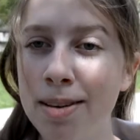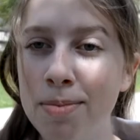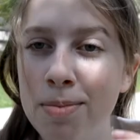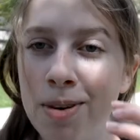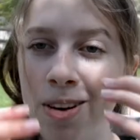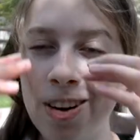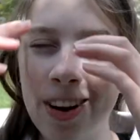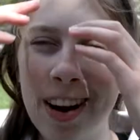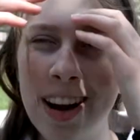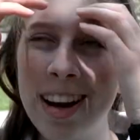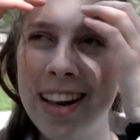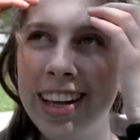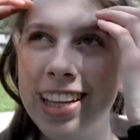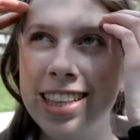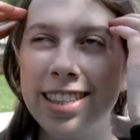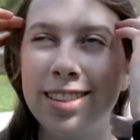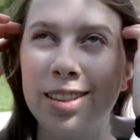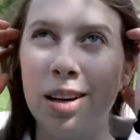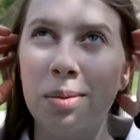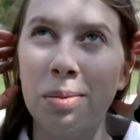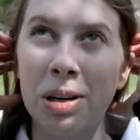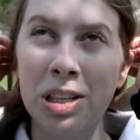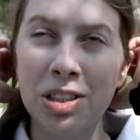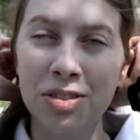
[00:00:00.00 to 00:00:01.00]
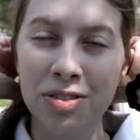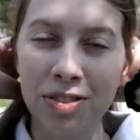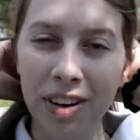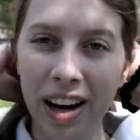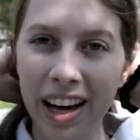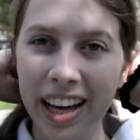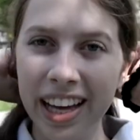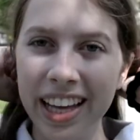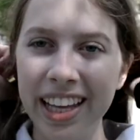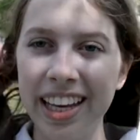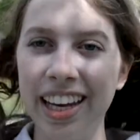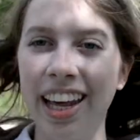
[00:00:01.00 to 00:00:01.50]
board. It's so much
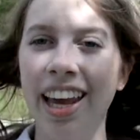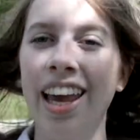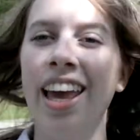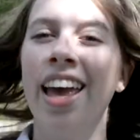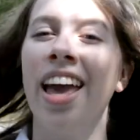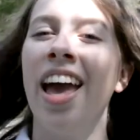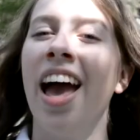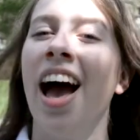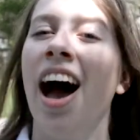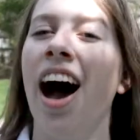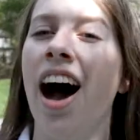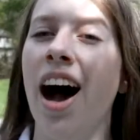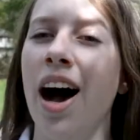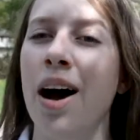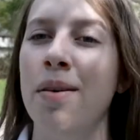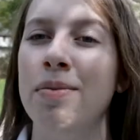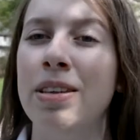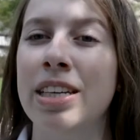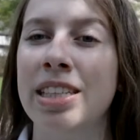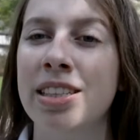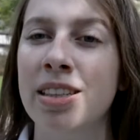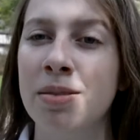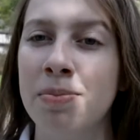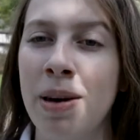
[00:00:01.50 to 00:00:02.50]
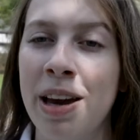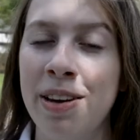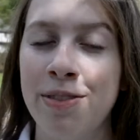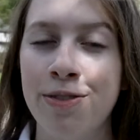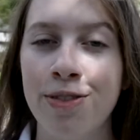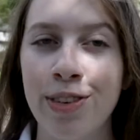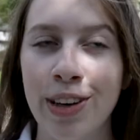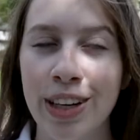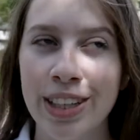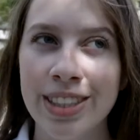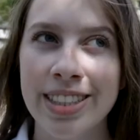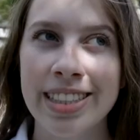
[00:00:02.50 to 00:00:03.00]
fun. This is my
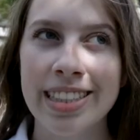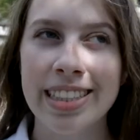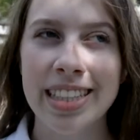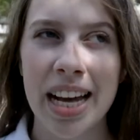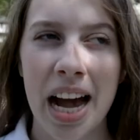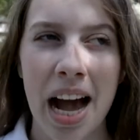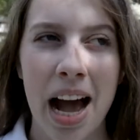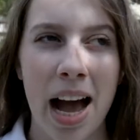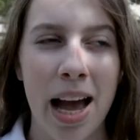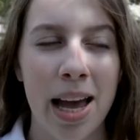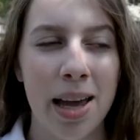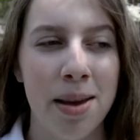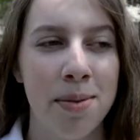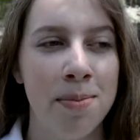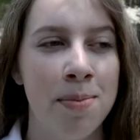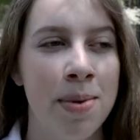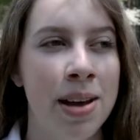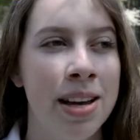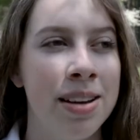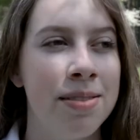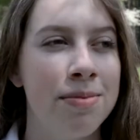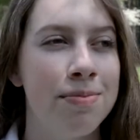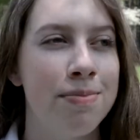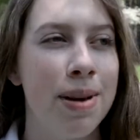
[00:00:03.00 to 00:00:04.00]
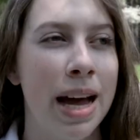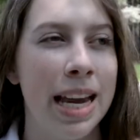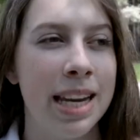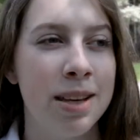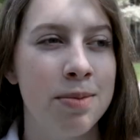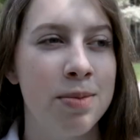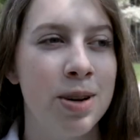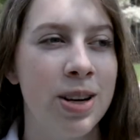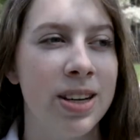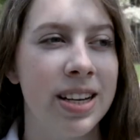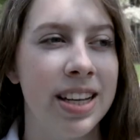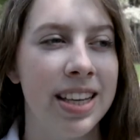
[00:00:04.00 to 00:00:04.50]
first time penny
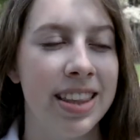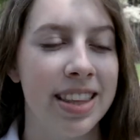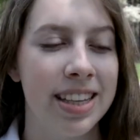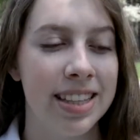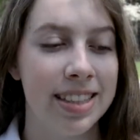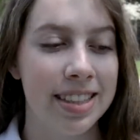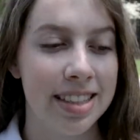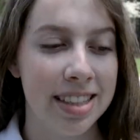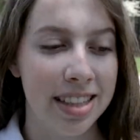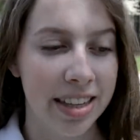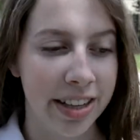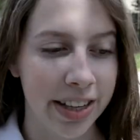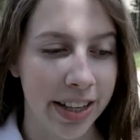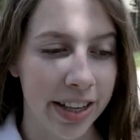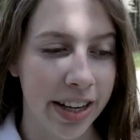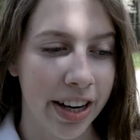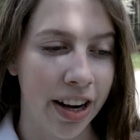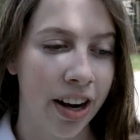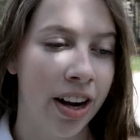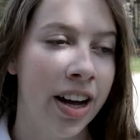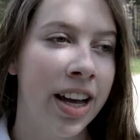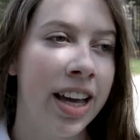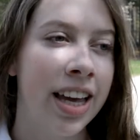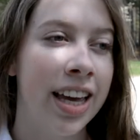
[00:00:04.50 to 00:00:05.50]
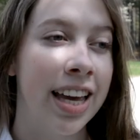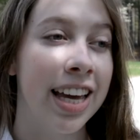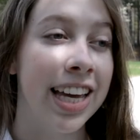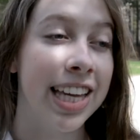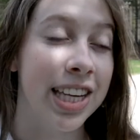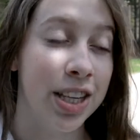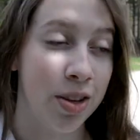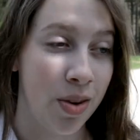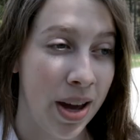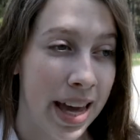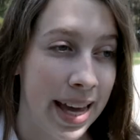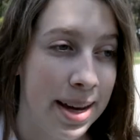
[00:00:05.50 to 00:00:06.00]
boarding this year
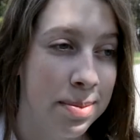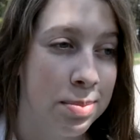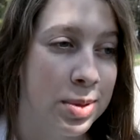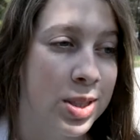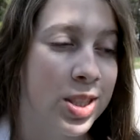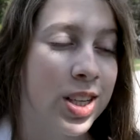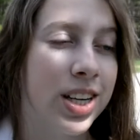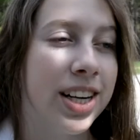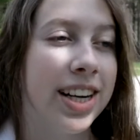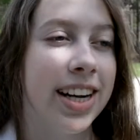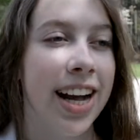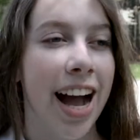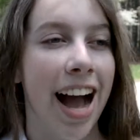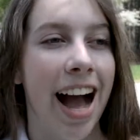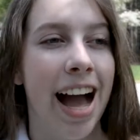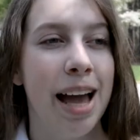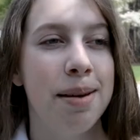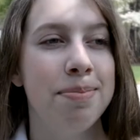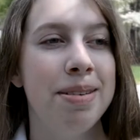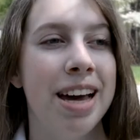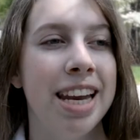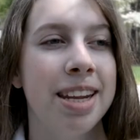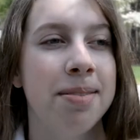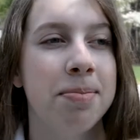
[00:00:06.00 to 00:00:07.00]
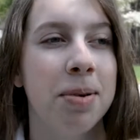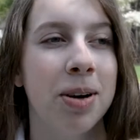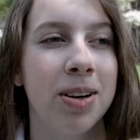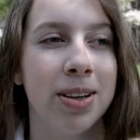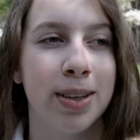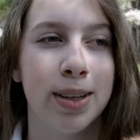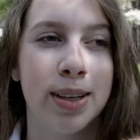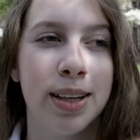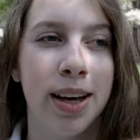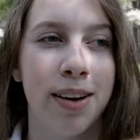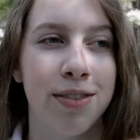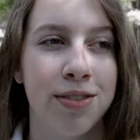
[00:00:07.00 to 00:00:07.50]
in New Hampshire. I penny
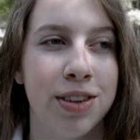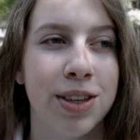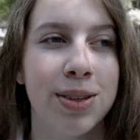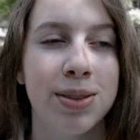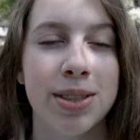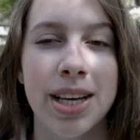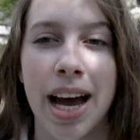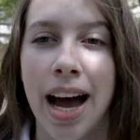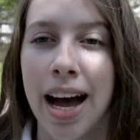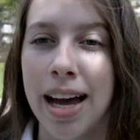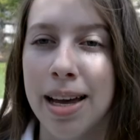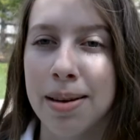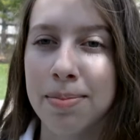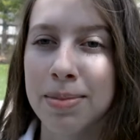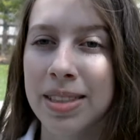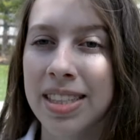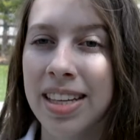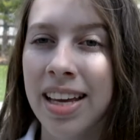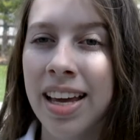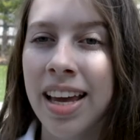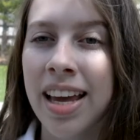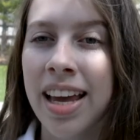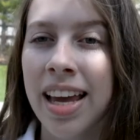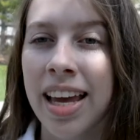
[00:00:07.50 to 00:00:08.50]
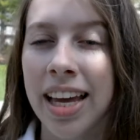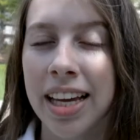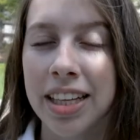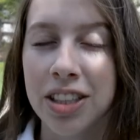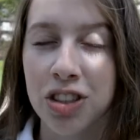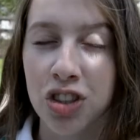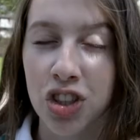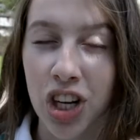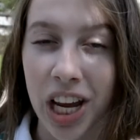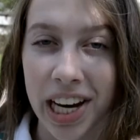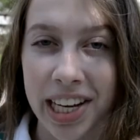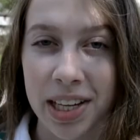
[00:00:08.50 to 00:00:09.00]
boarded a few times
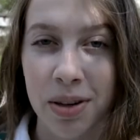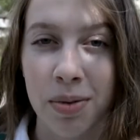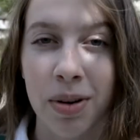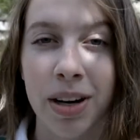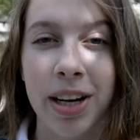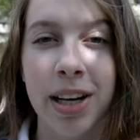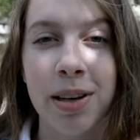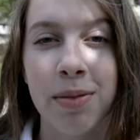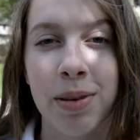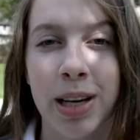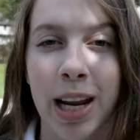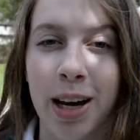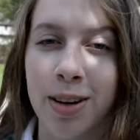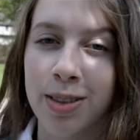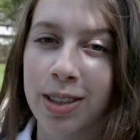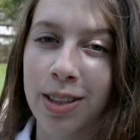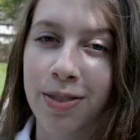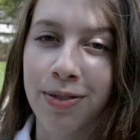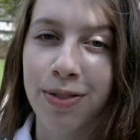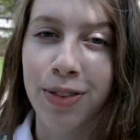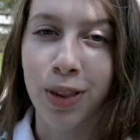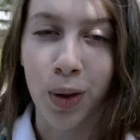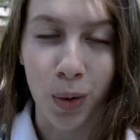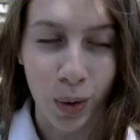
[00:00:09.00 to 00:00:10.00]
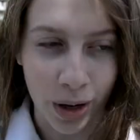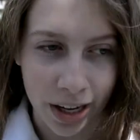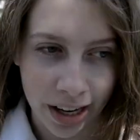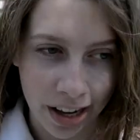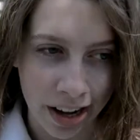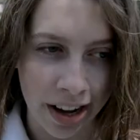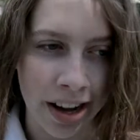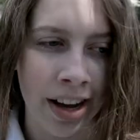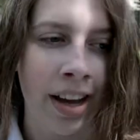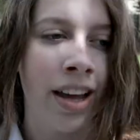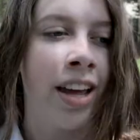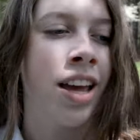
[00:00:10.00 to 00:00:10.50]
in January when I was in
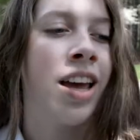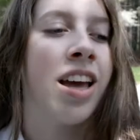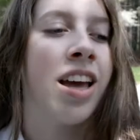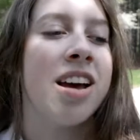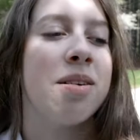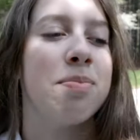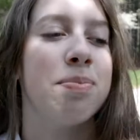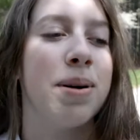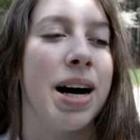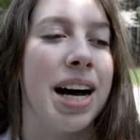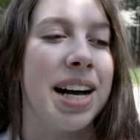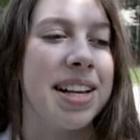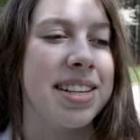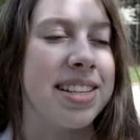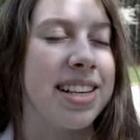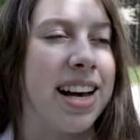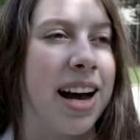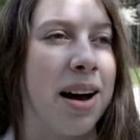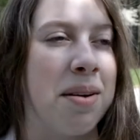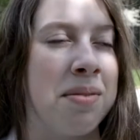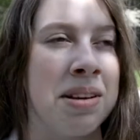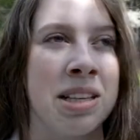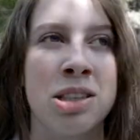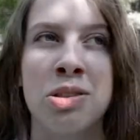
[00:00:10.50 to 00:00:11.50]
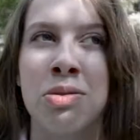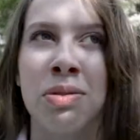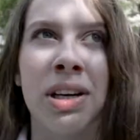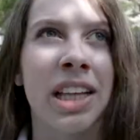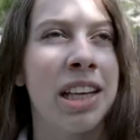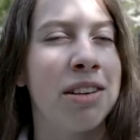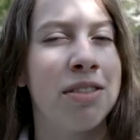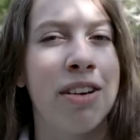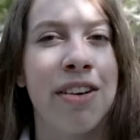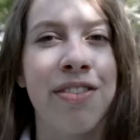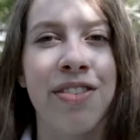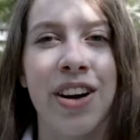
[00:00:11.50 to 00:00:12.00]
Florida, but it's
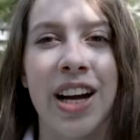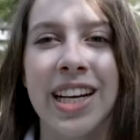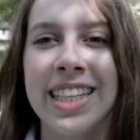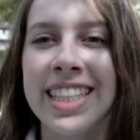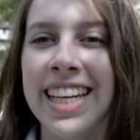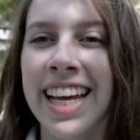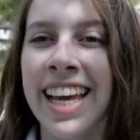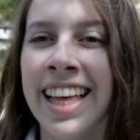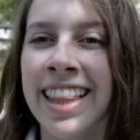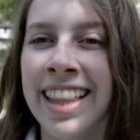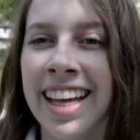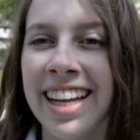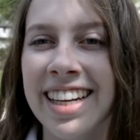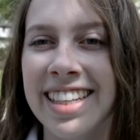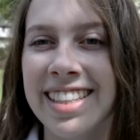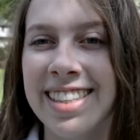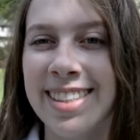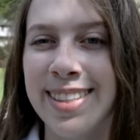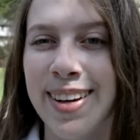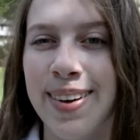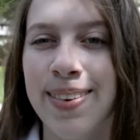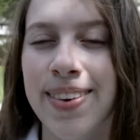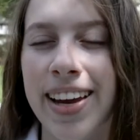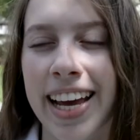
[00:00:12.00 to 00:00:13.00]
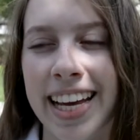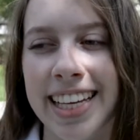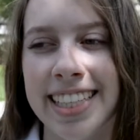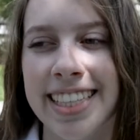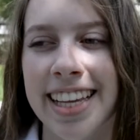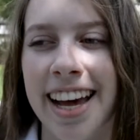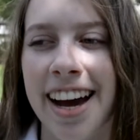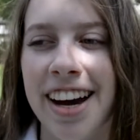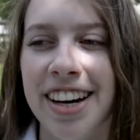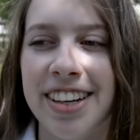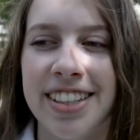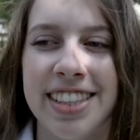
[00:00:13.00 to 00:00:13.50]
really refreshing that it's so
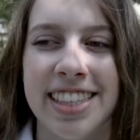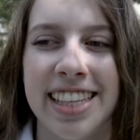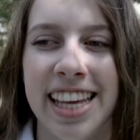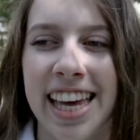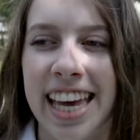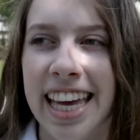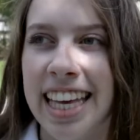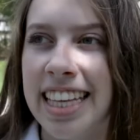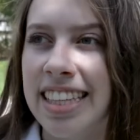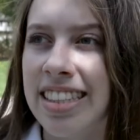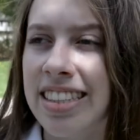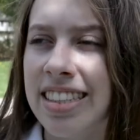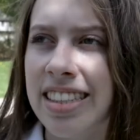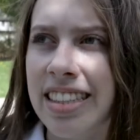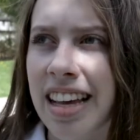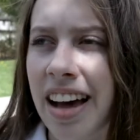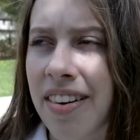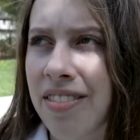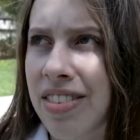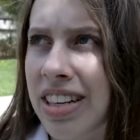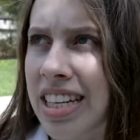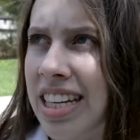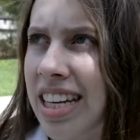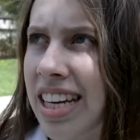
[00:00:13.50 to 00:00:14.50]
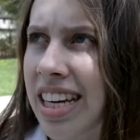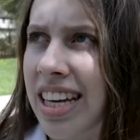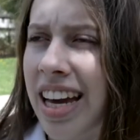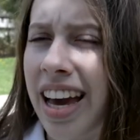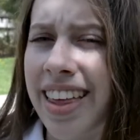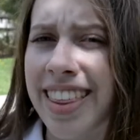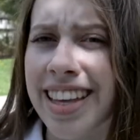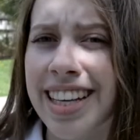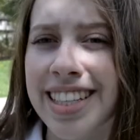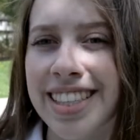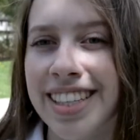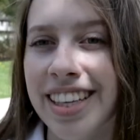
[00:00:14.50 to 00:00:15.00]
nice out. It's like 70,
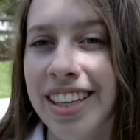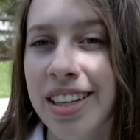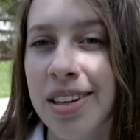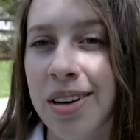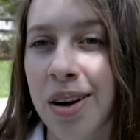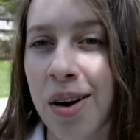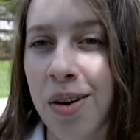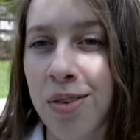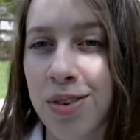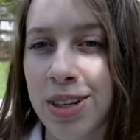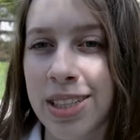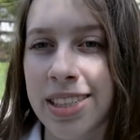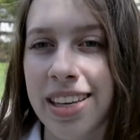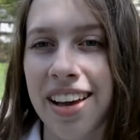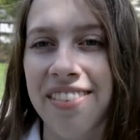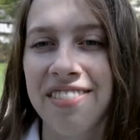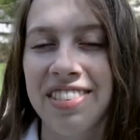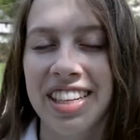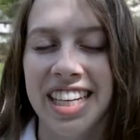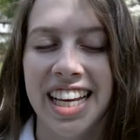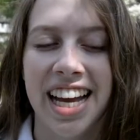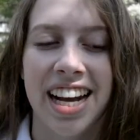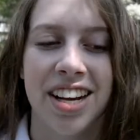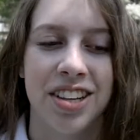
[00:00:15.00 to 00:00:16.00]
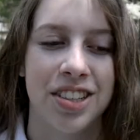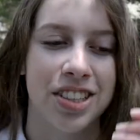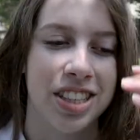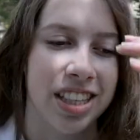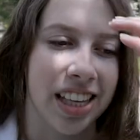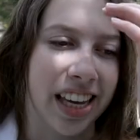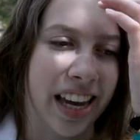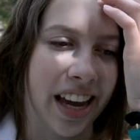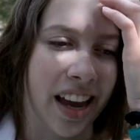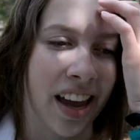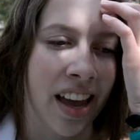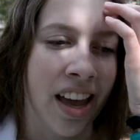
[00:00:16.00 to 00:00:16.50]
I think it's a little over 70
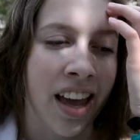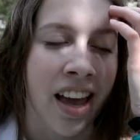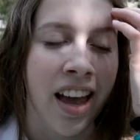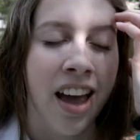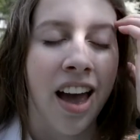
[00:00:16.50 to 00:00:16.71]
actually.